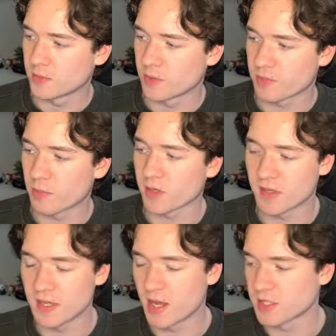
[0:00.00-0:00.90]

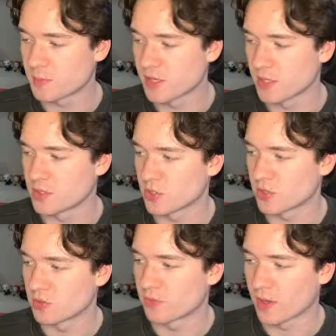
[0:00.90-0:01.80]
Martinez being
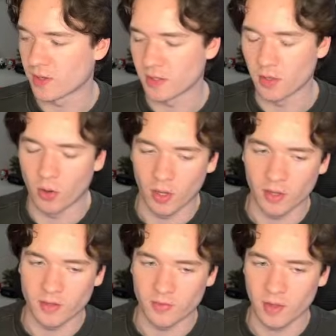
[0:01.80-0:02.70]
injured, you've got
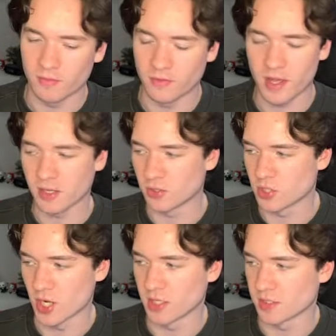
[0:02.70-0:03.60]
a very good
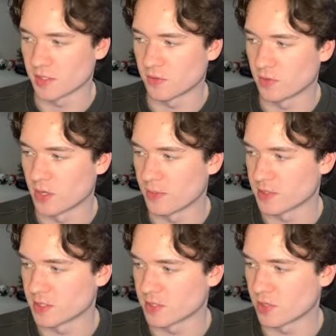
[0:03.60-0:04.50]
chance that Thuram
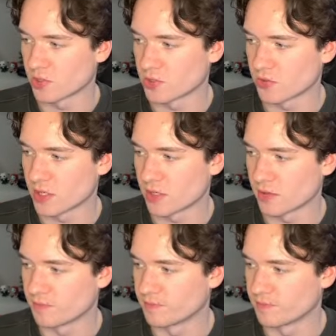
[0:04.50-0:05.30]
is the starting striker.